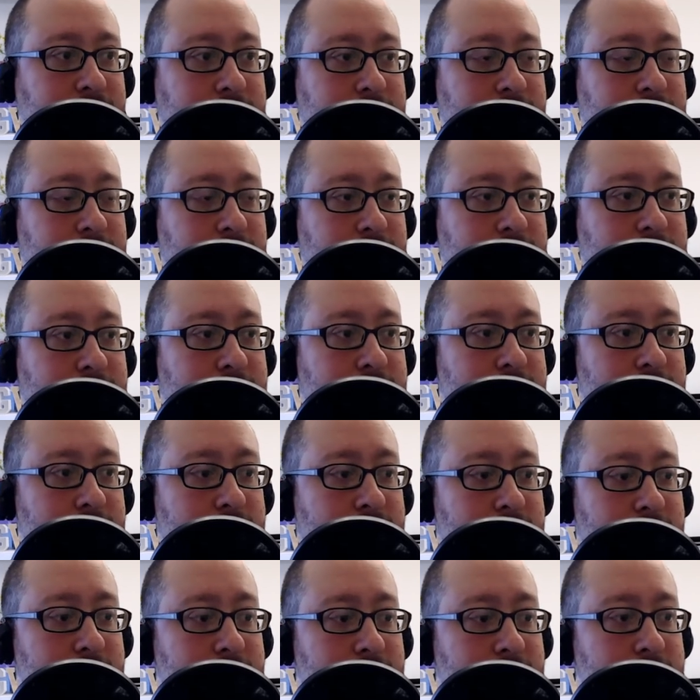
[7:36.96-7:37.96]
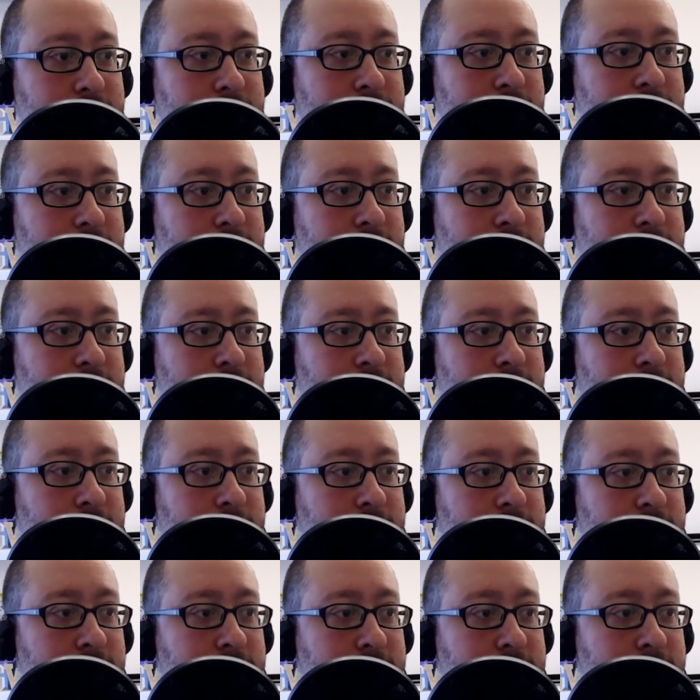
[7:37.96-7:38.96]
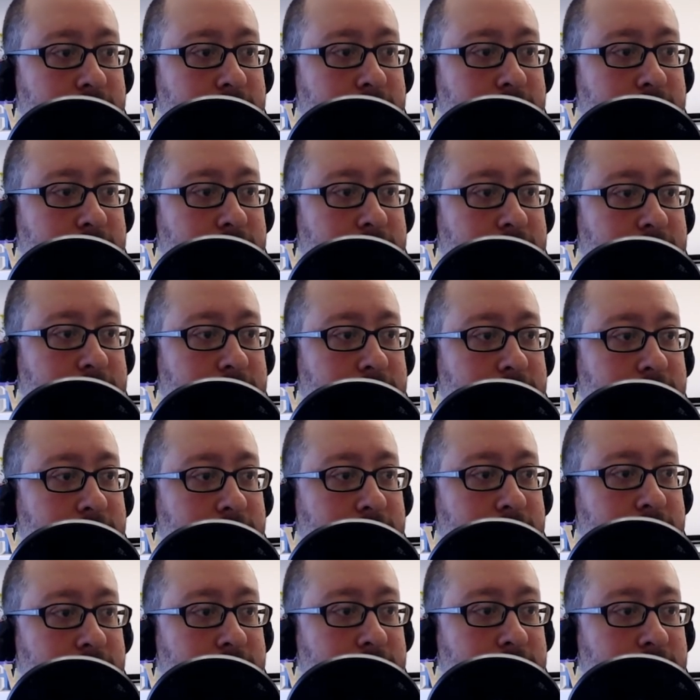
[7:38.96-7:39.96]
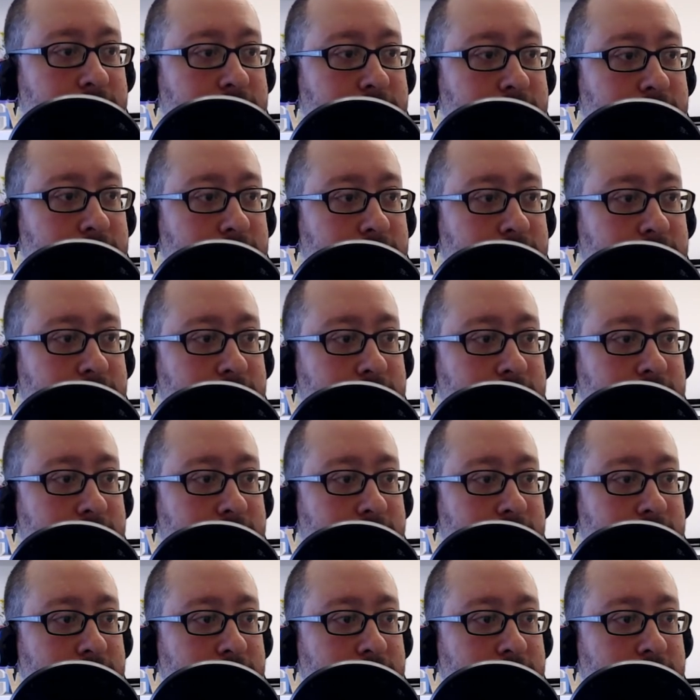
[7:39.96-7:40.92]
(silent)